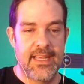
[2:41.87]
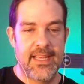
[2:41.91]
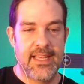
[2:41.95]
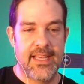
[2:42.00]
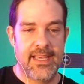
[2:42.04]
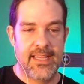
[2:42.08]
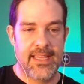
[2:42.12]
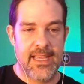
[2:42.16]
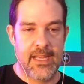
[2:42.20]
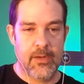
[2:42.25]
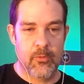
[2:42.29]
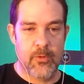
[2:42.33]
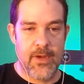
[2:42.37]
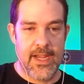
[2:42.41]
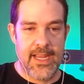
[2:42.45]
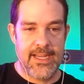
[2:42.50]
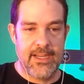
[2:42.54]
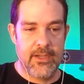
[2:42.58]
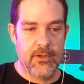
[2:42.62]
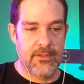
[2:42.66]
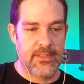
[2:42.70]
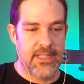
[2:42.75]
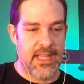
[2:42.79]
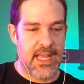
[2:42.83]
Again,
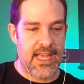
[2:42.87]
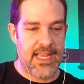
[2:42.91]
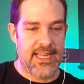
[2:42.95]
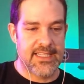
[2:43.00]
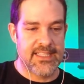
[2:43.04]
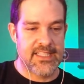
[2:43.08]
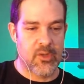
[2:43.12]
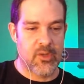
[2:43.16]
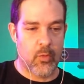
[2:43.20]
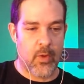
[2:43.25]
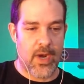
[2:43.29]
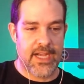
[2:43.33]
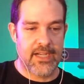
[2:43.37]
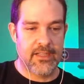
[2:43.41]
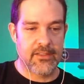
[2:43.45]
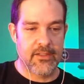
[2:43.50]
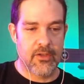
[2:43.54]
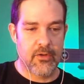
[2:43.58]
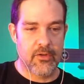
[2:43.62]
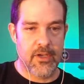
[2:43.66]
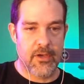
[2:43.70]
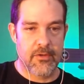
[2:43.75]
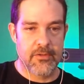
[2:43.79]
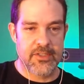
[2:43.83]
radial lines, the white
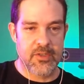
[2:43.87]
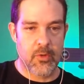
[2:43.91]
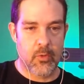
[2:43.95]
glow goes